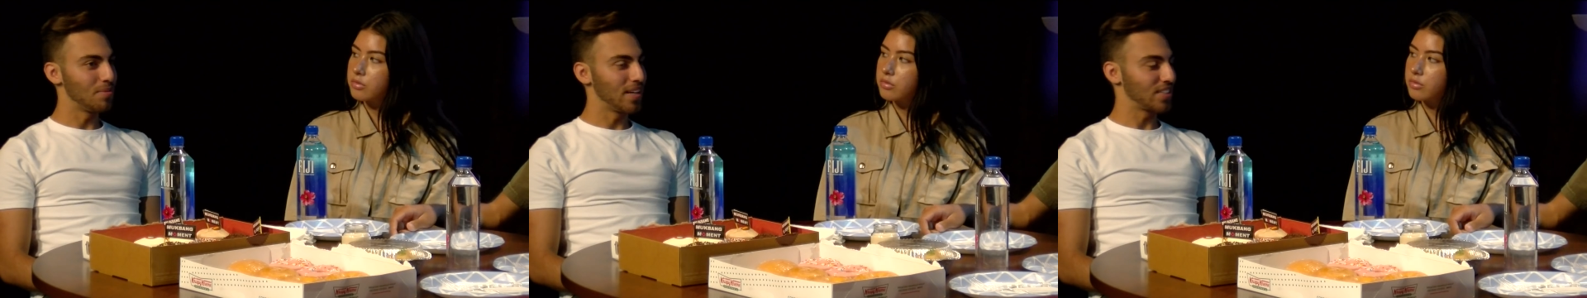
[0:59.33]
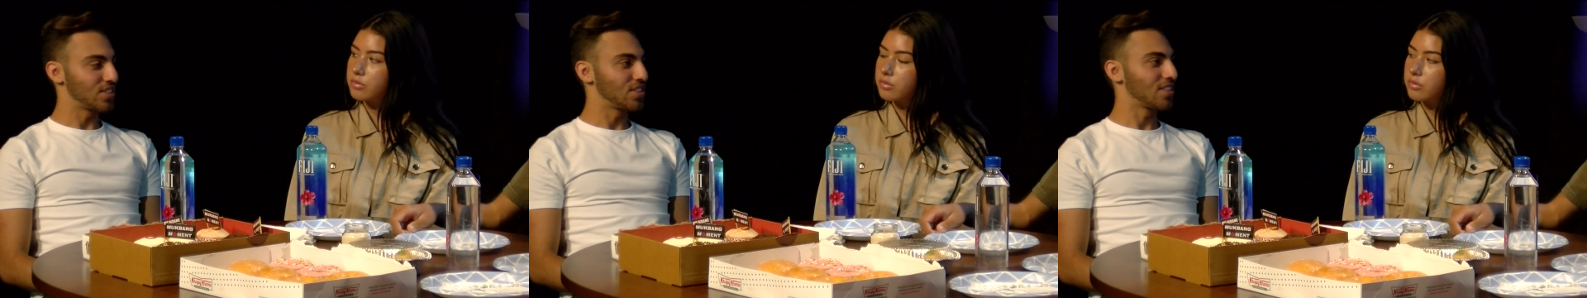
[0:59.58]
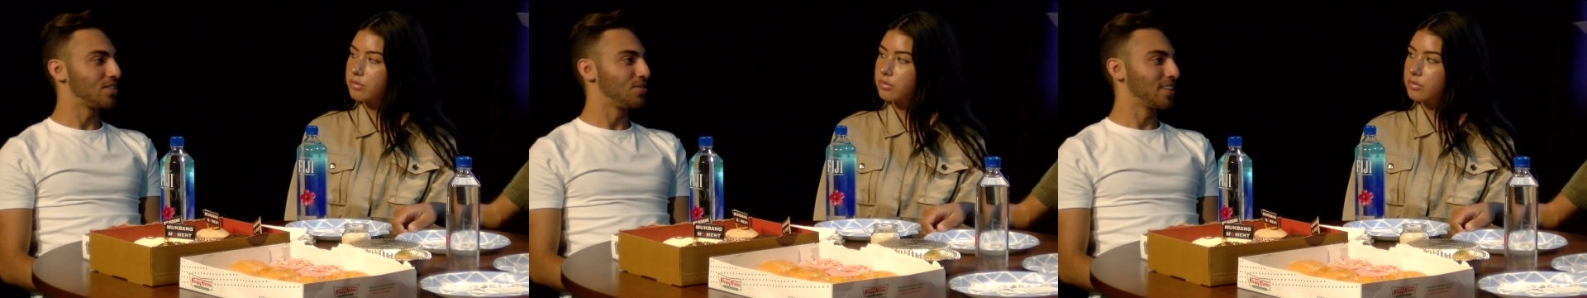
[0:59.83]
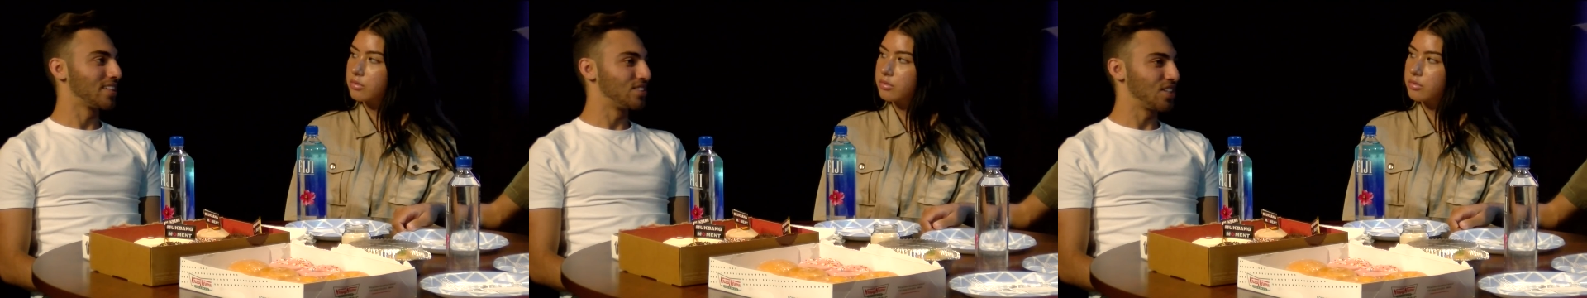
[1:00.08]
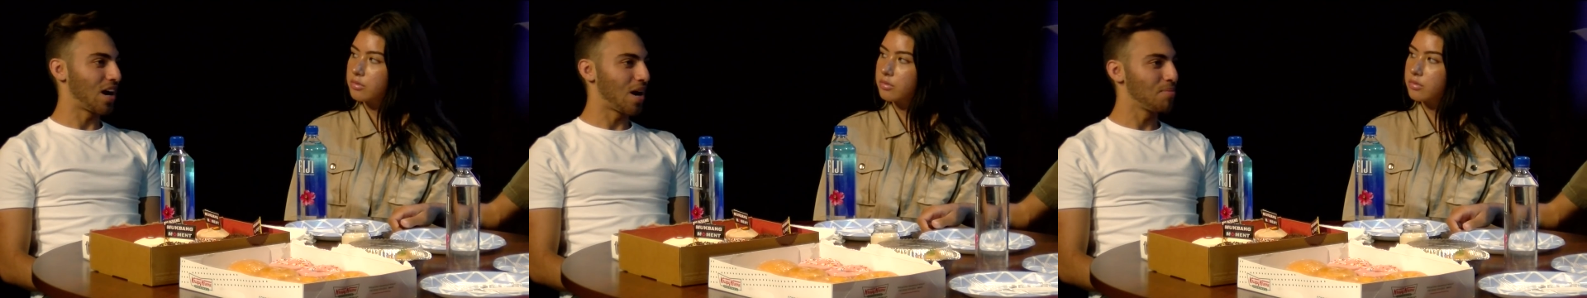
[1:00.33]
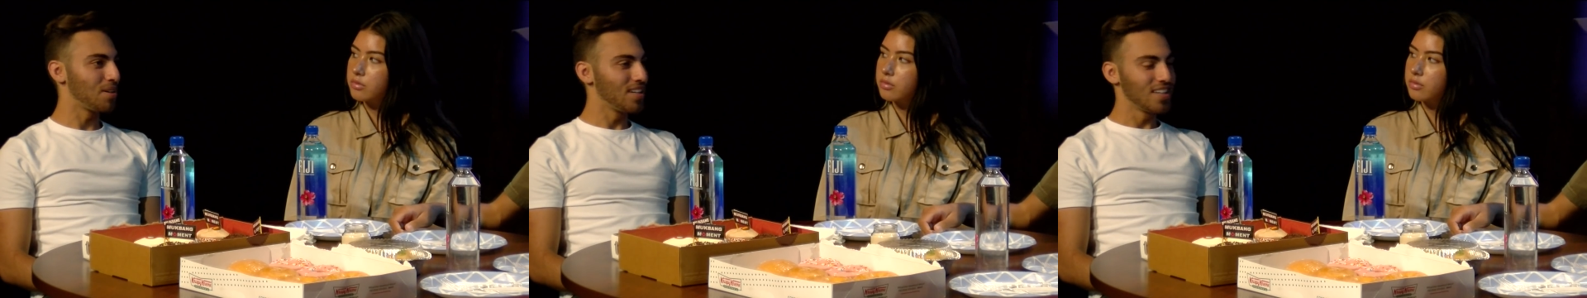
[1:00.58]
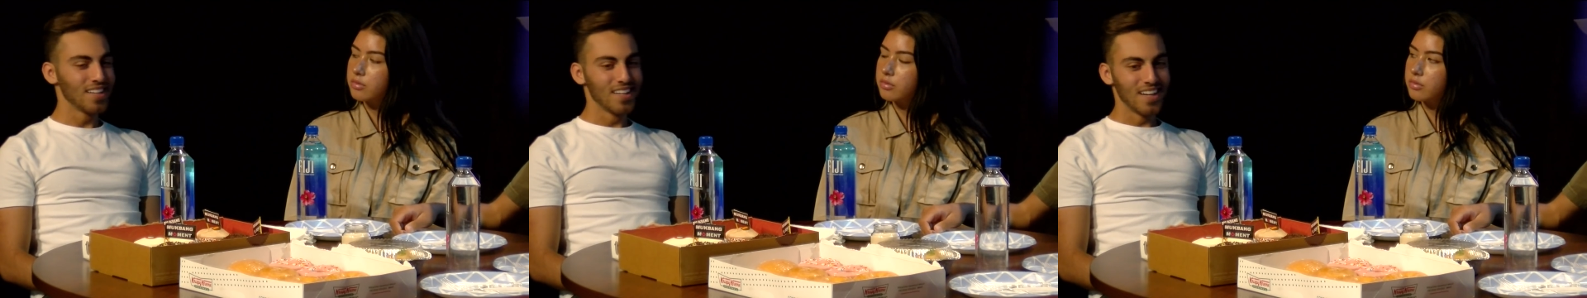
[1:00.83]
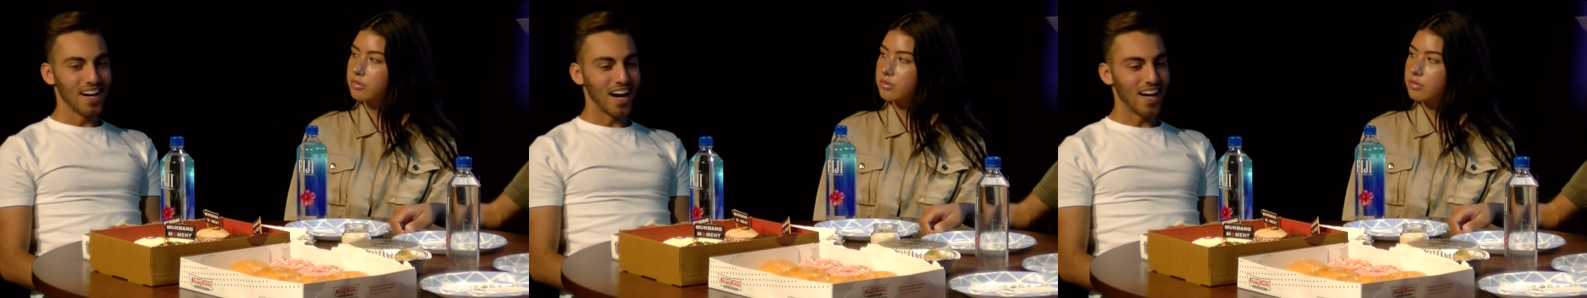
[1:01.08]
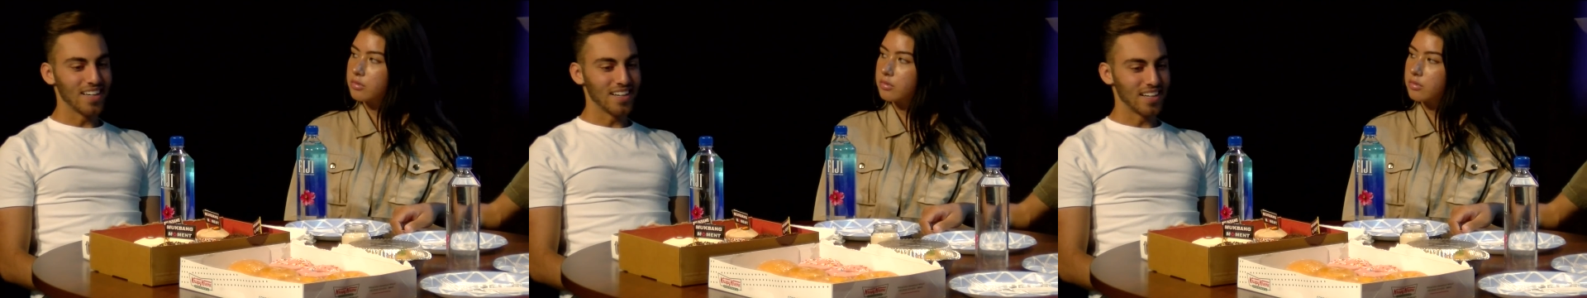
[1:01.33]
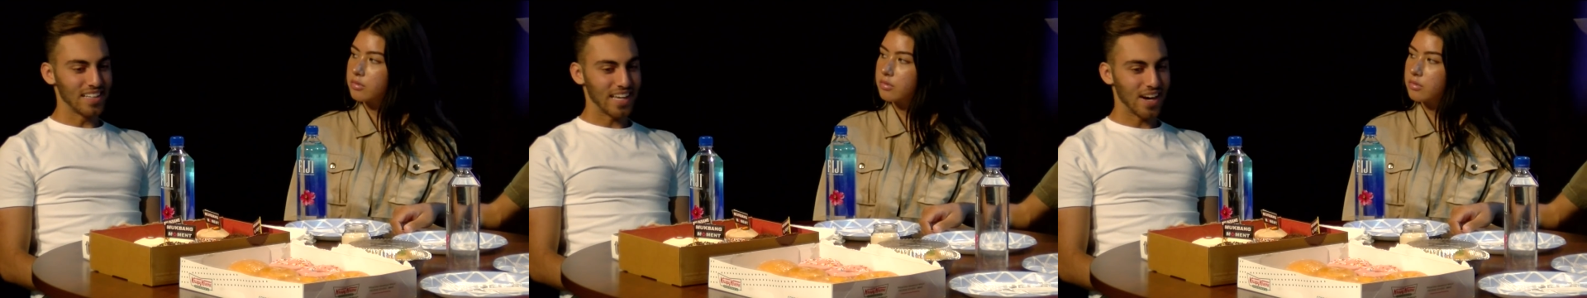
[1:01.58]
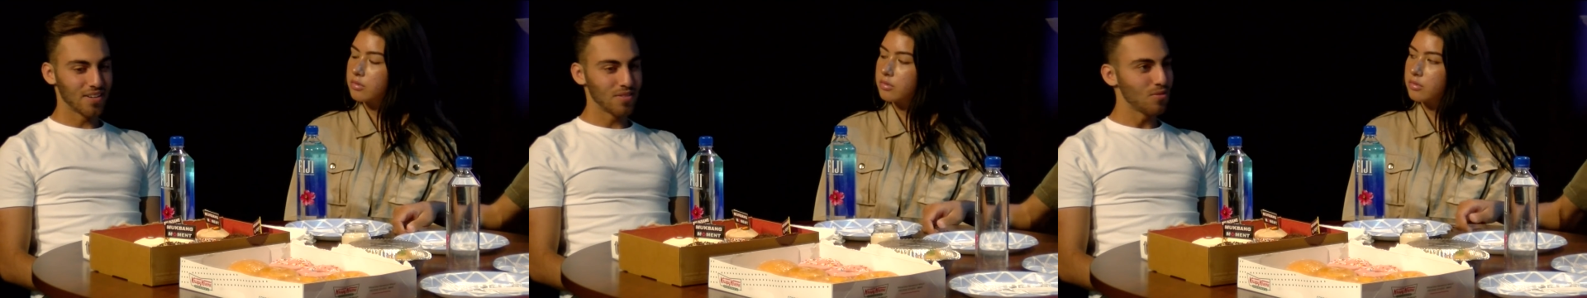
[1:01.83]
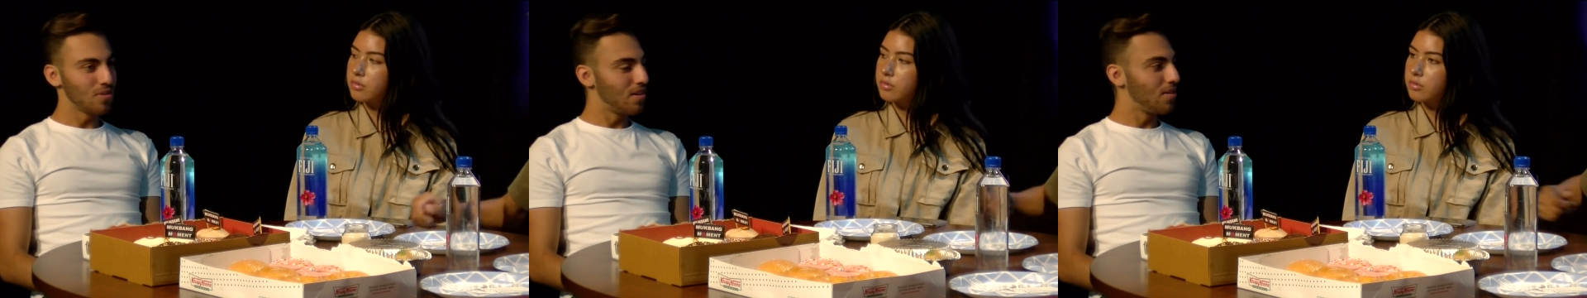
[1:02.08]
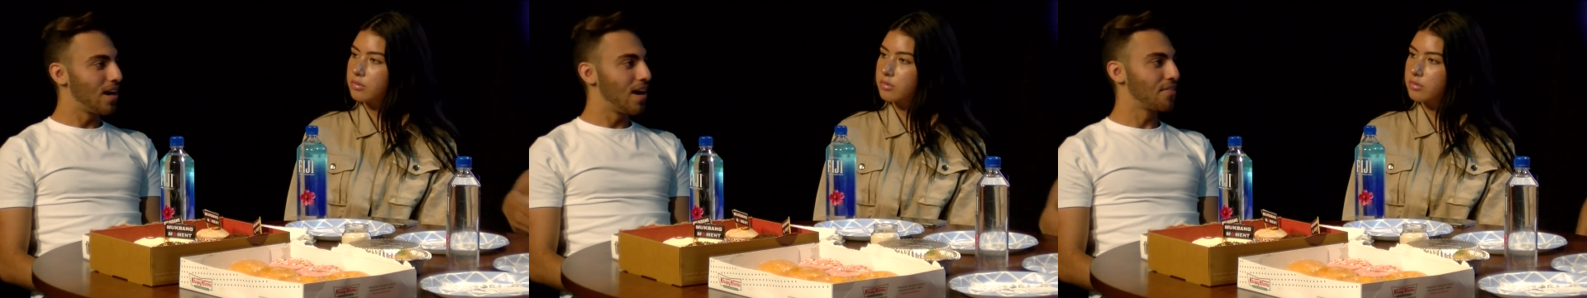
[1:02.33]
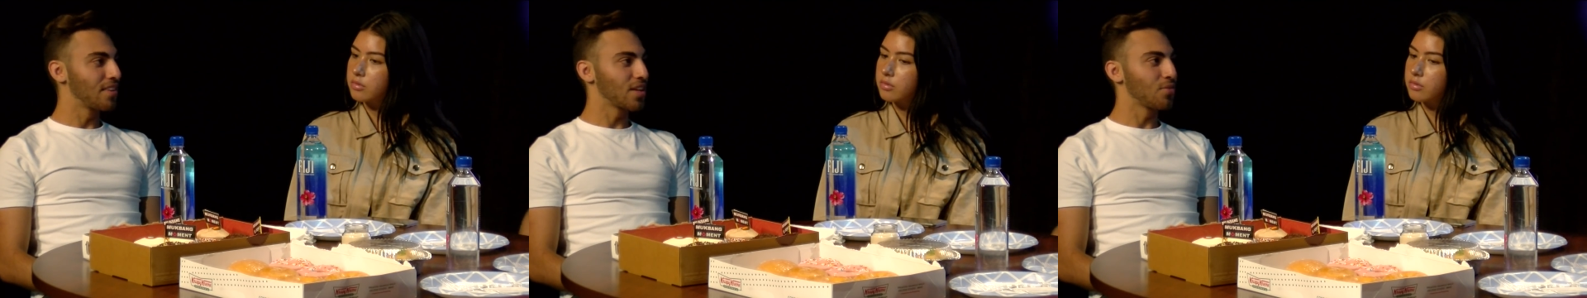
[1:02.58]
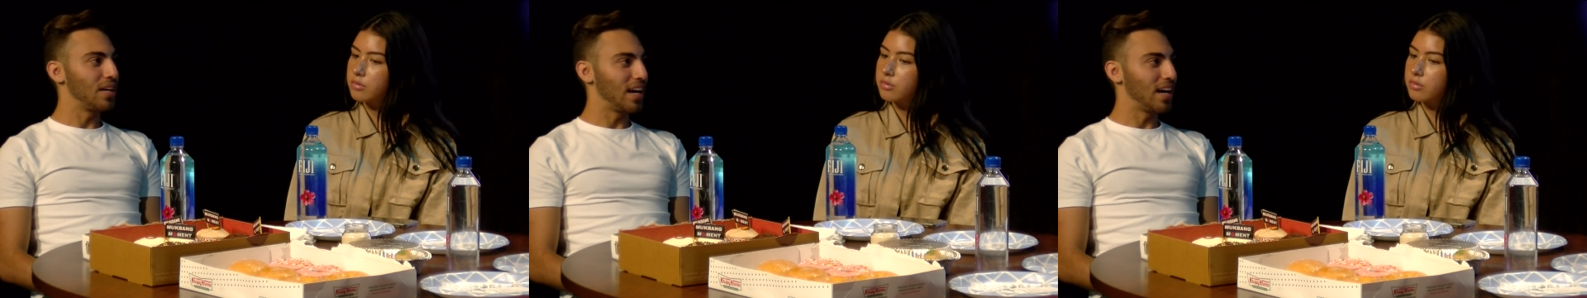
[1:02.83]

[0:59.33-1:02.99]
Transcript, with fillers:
Speaker 1: making sure they're doing their job. I uh, count everything we